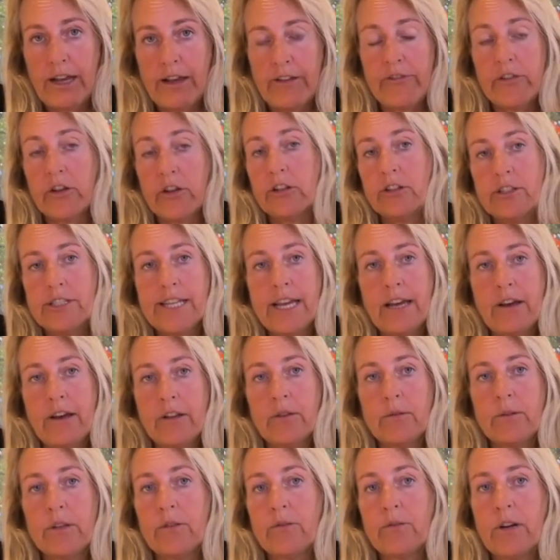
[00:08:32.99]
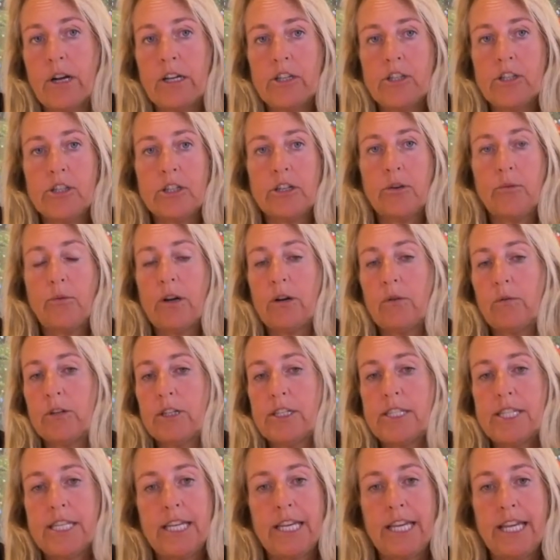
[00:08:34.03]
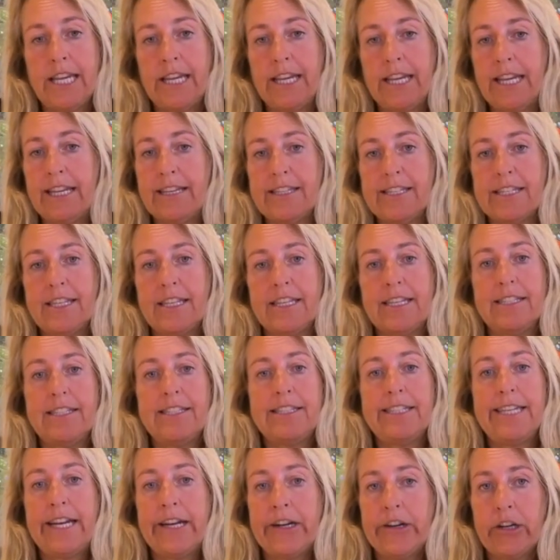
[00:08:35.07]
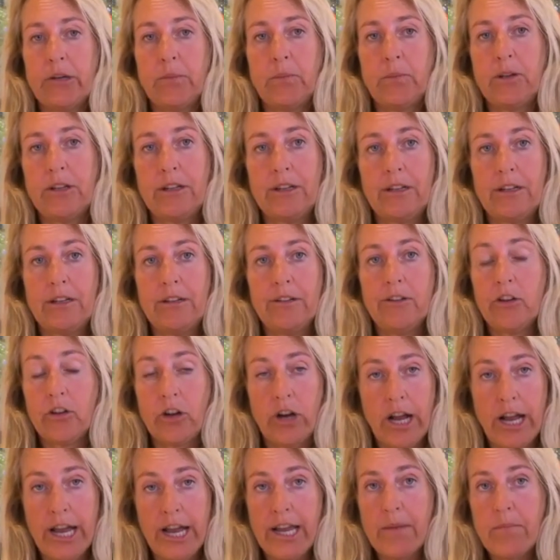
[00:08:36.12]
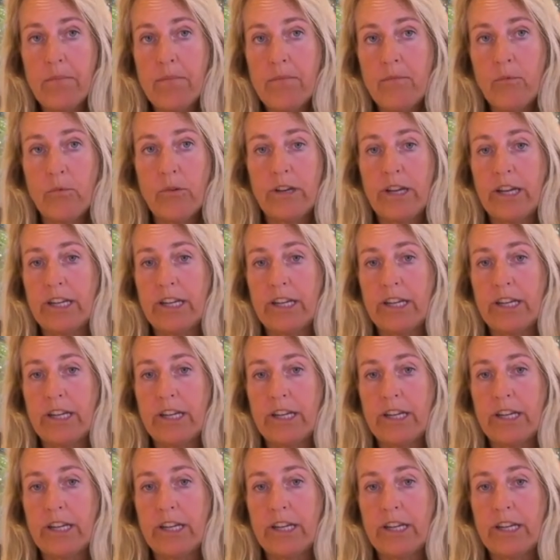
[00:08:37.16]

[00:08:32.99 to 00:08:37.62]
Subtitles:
further south with Roger, what we're seeing is this terrible crime